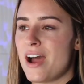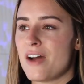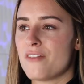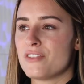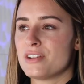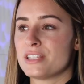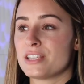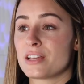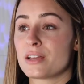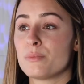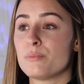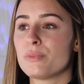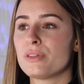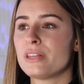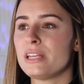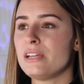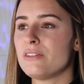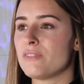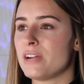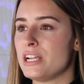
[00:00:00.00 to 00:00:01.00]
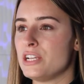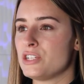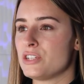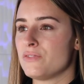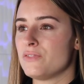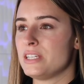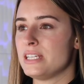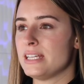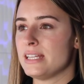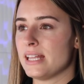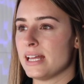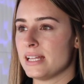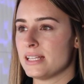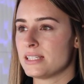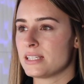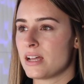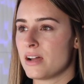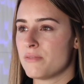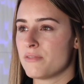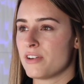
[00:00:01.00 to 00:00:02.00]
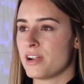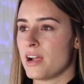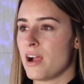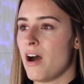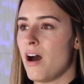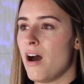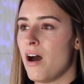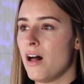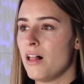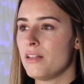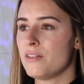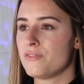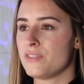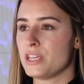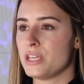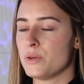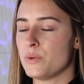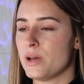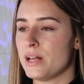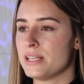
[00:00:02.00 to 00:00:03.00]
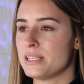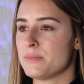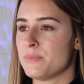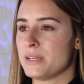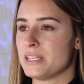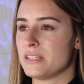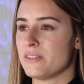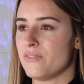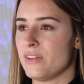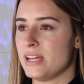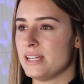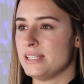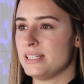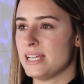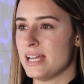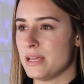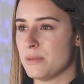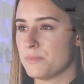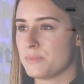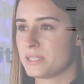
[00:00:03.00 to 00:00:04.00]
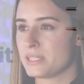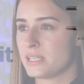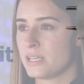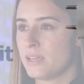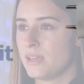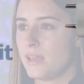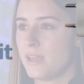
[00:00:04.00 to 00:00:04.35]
offers a complete range of TLEDs covering all of the UL specified types.